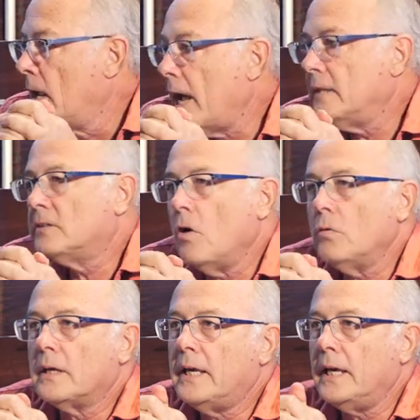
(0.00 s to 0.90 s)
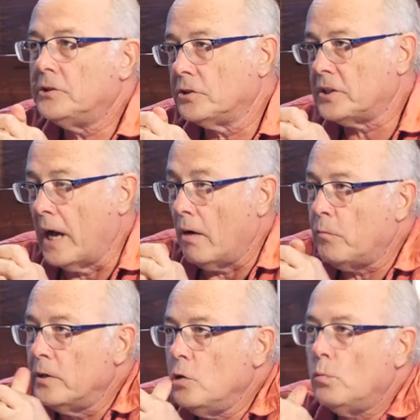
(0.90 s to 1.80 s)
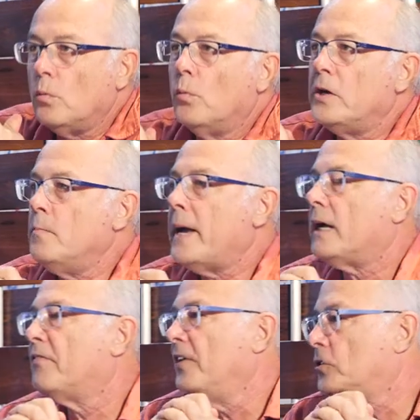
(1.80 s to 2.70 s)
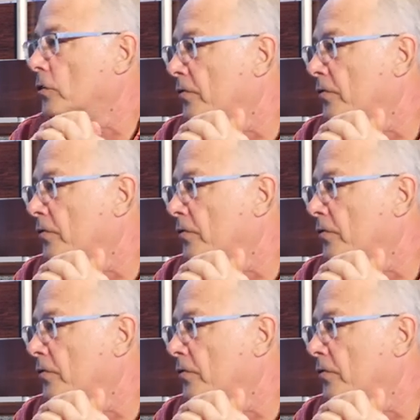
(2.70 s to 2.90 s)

And don't kid yourself. When you when you make a feature